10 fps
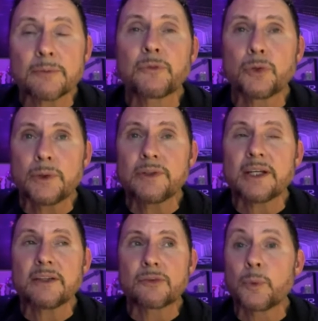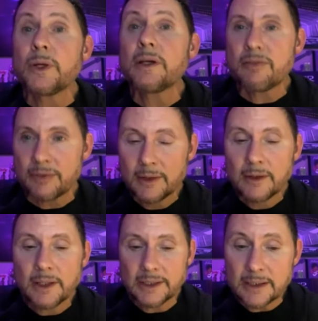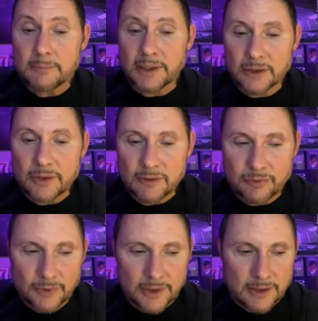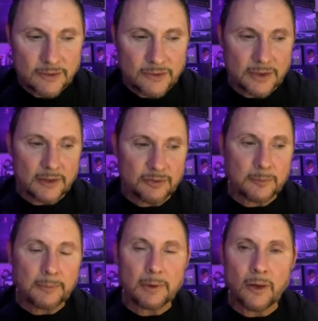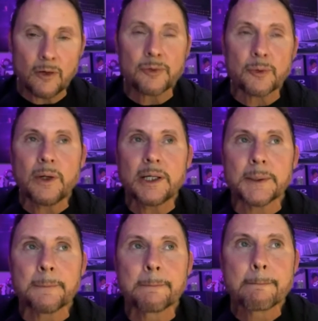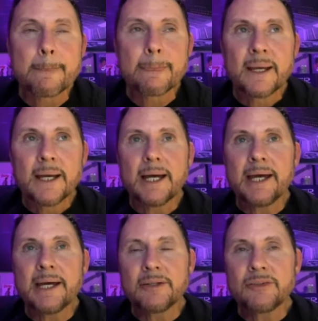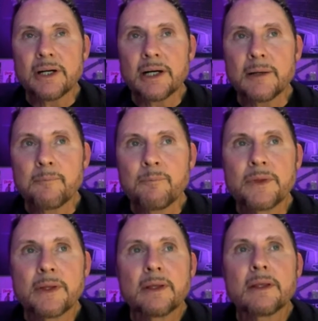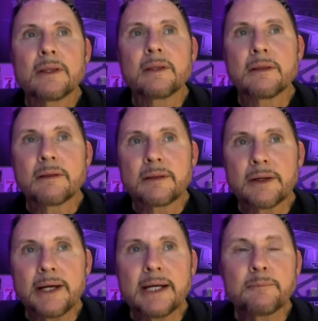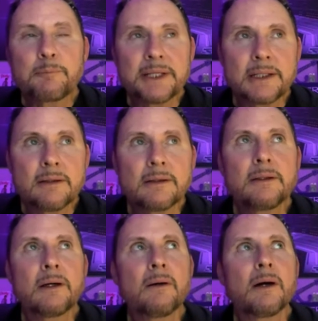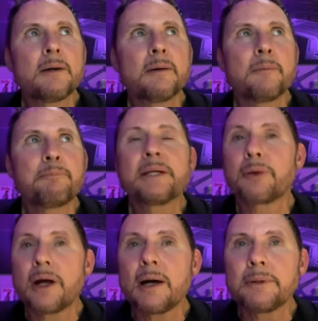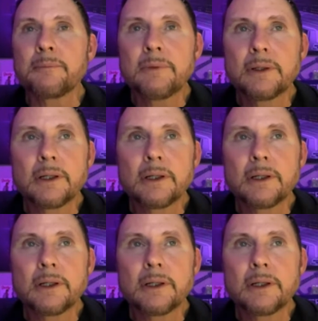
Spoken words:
tour dates with, again, my great friends from All for One. And there had been, a big problem